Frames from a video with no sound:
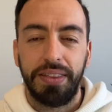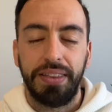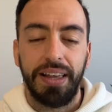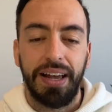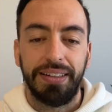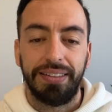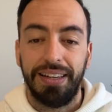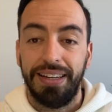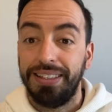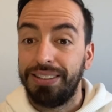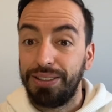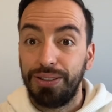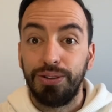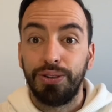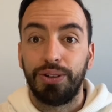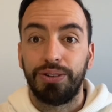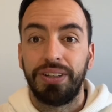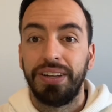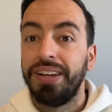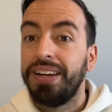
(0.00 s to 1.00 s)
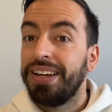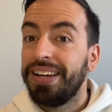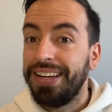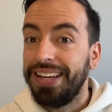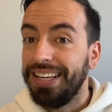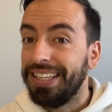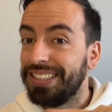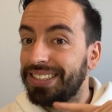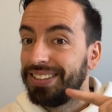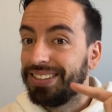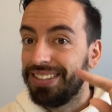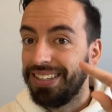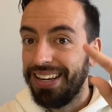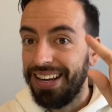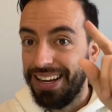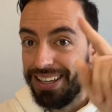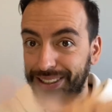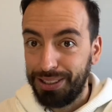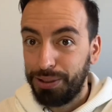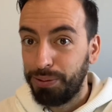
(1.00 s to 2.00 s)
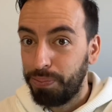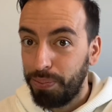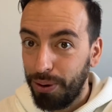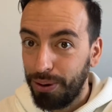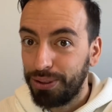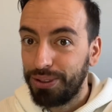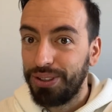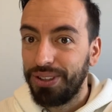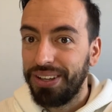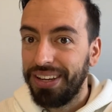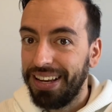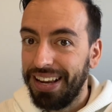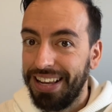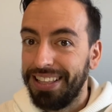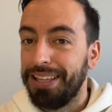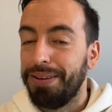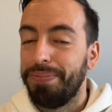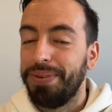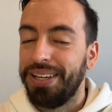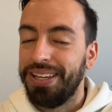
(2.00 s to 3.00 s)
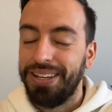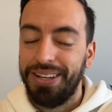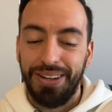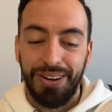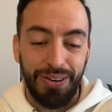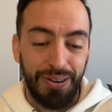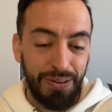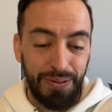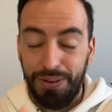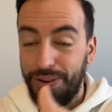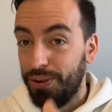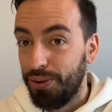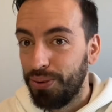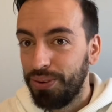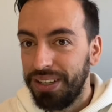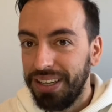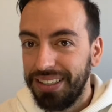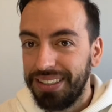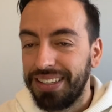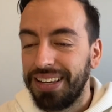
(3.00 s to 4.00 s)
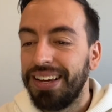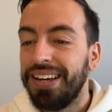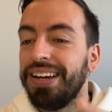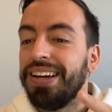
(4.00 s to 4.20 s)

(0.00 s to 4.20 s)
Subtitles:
that it's not its spot enemy unit,